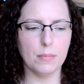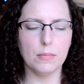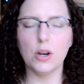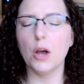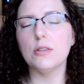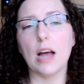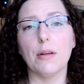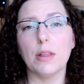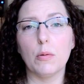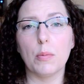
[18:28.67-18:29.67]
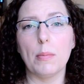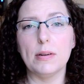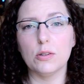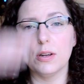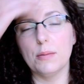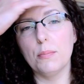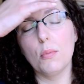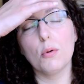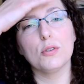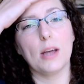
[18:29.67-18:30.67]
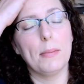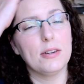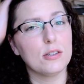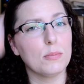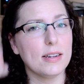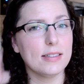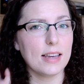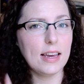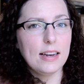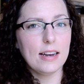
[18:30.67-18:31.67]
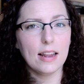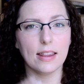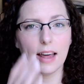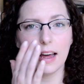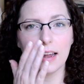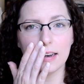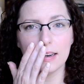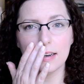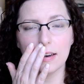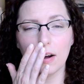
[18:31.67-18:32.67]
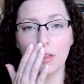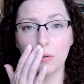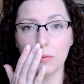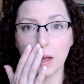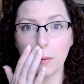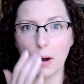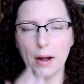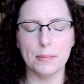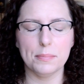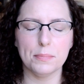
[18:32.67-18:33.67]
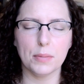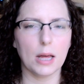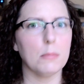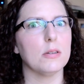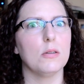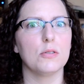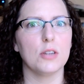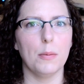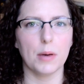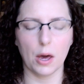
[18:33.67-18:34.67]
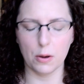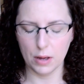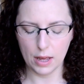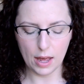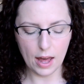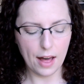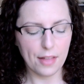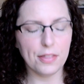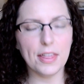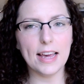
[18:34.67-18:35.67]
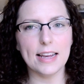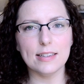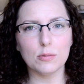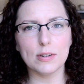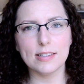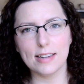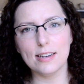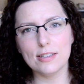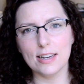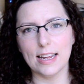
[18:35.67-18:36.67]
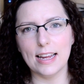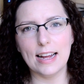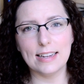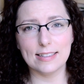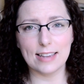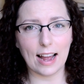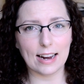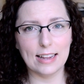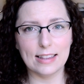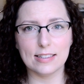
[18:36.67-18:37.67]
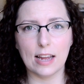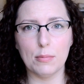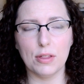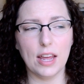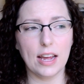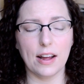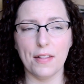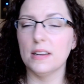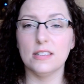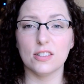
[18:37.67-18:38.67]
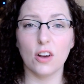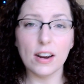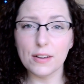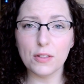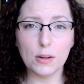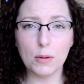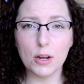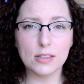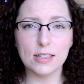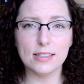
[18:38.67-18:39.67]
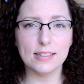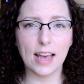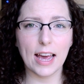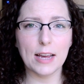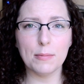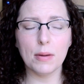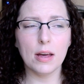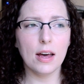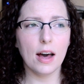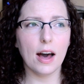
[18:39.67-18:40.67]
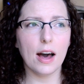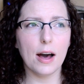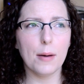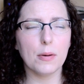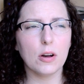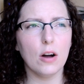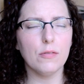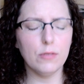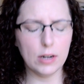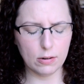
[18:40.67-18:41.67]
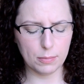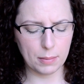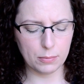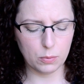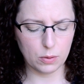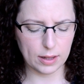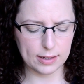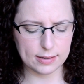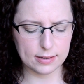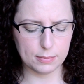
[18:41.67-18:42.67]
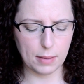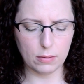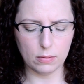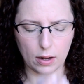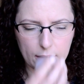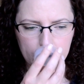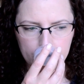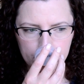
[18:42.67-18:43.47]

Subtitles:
No doubt they were probably doing more damage to my skin than I thought they were, but that was a long time ago. These were essentially exactly the same thing. The design of them looked the same. Can't really remember what they smelt like.